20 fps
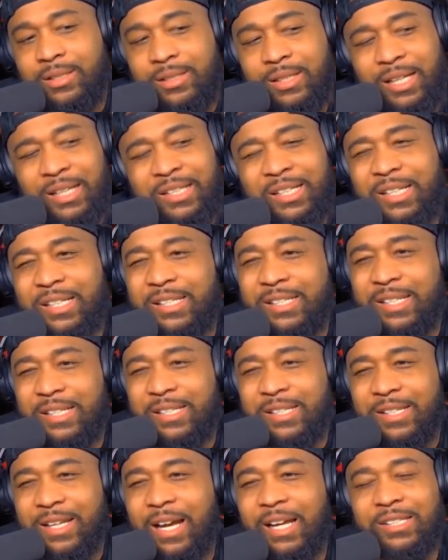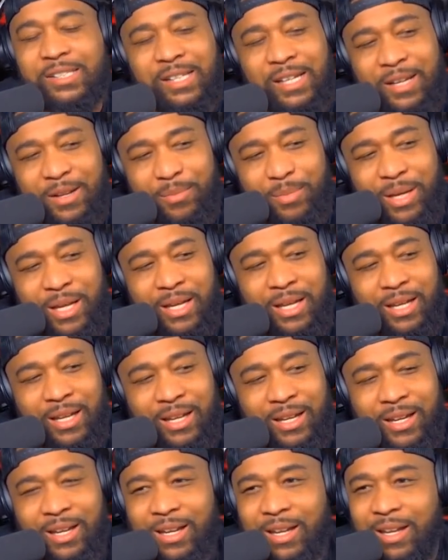This is disgusting to me.
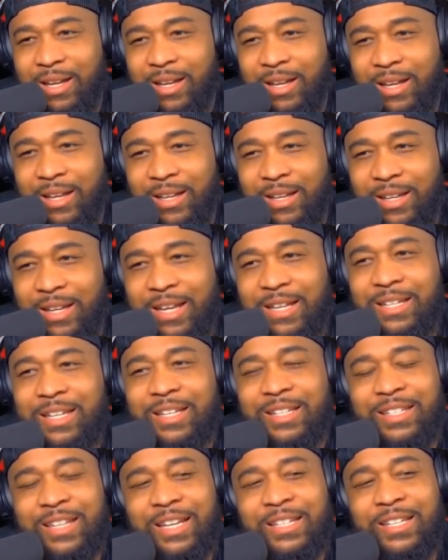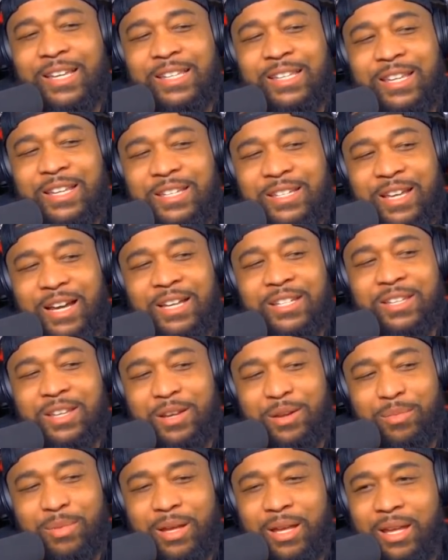This is
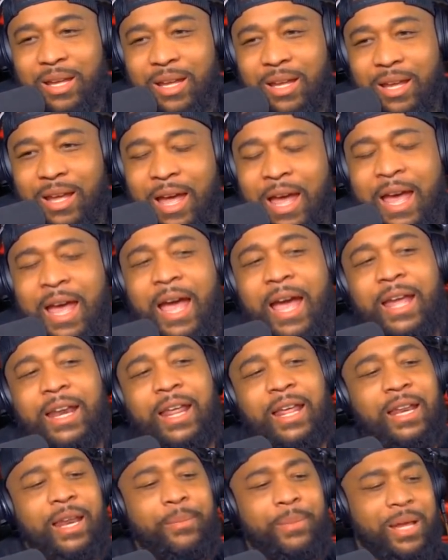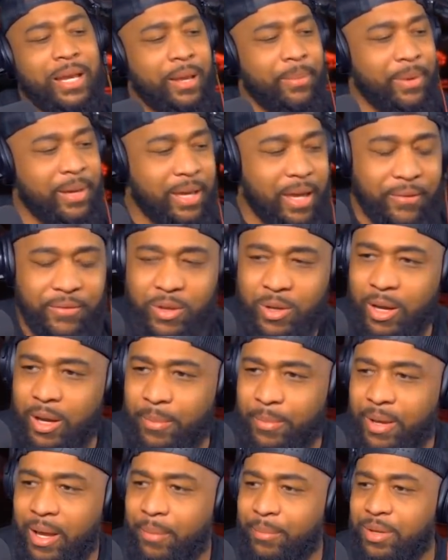disgusting to me. And let me
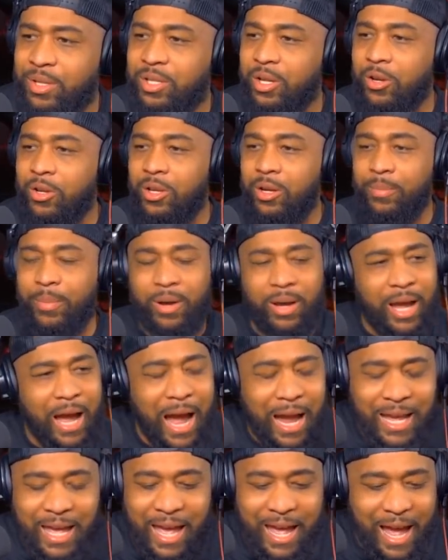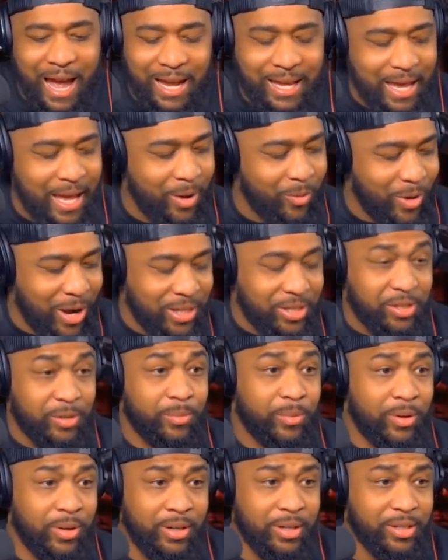show you the mo. I can't watch no
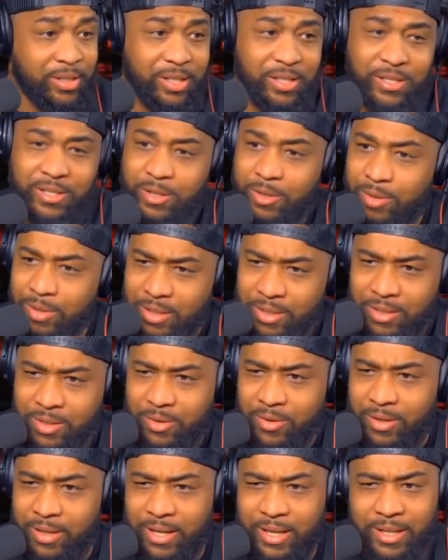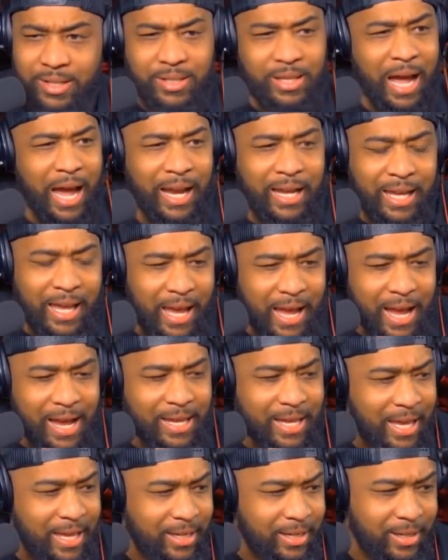more of this. This dude is doing this. I
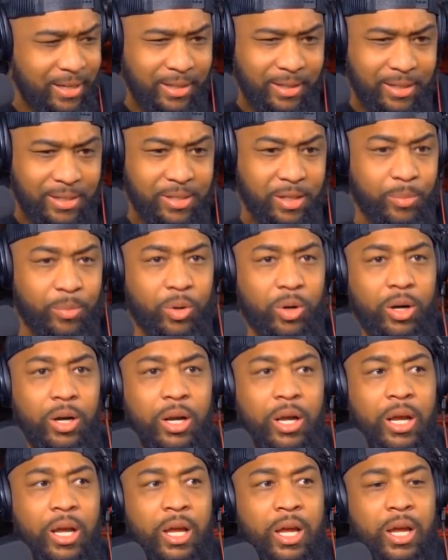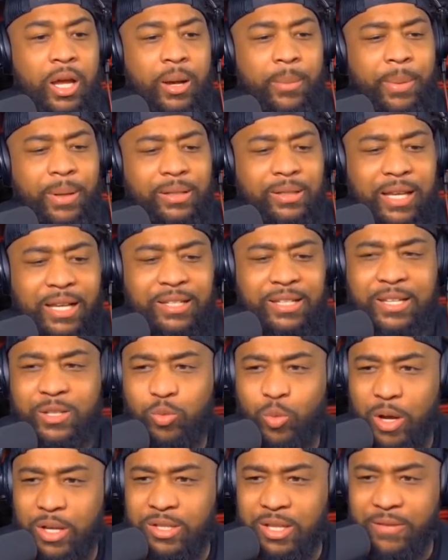can't look at this no more. But this is
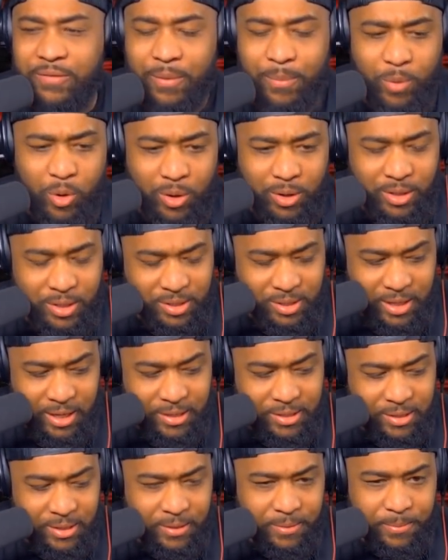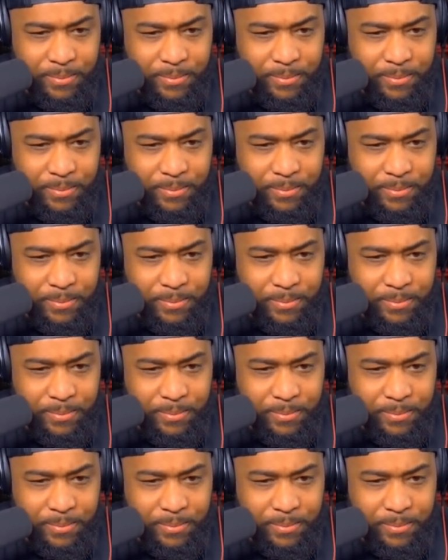what's even more disgusting.